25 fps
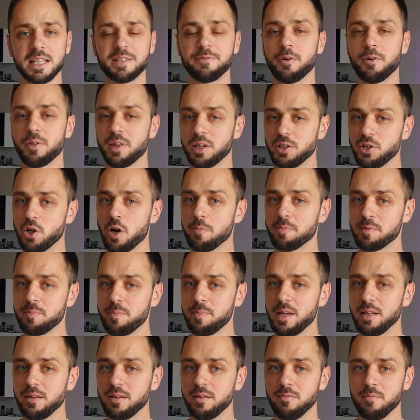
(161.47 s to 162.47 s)
for the top
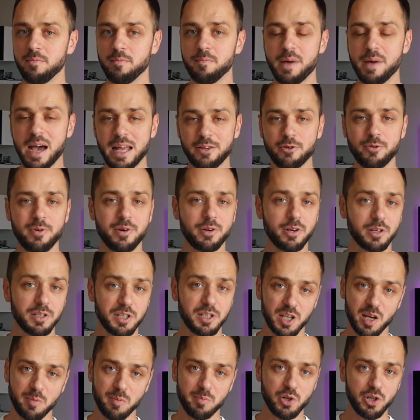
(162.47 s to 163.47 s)
speed, battery
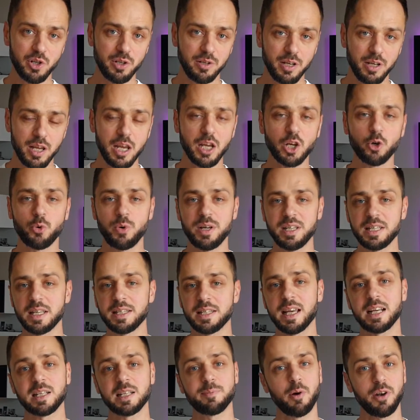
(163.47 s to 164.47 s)
consumption increases
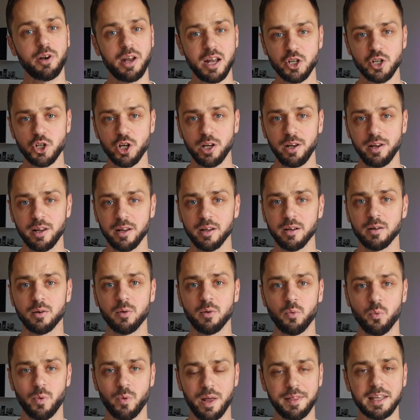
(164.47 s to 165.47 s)
exponentially
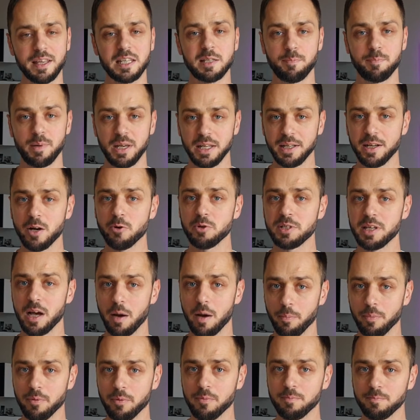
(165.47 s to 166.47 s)
when the speed goes
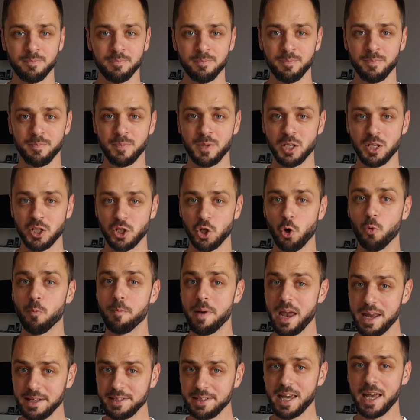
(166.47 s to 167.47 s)
up. So
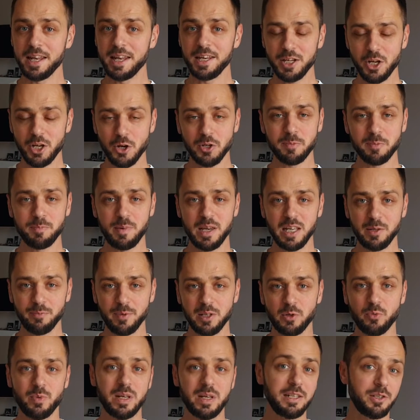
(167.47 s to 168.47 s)
maintaining your speed
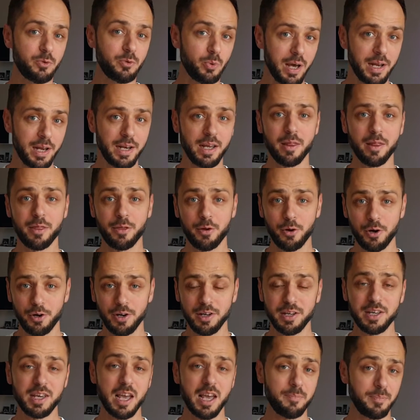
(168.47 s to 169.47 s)
between 20 and 30
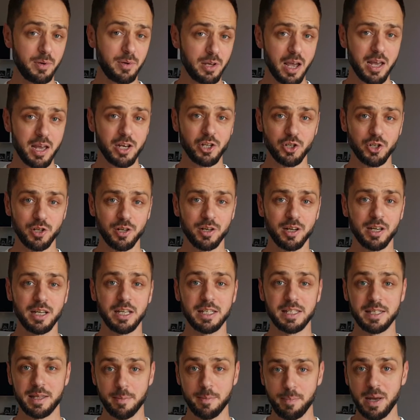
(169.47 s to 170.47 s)
kph
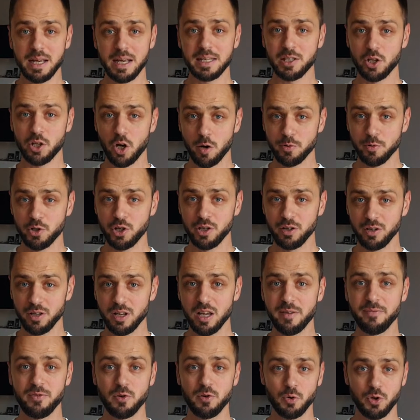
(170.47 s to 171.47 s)
is the best option
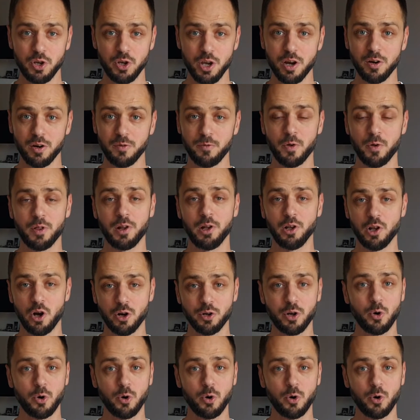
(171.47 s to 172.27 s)
if you care for the longer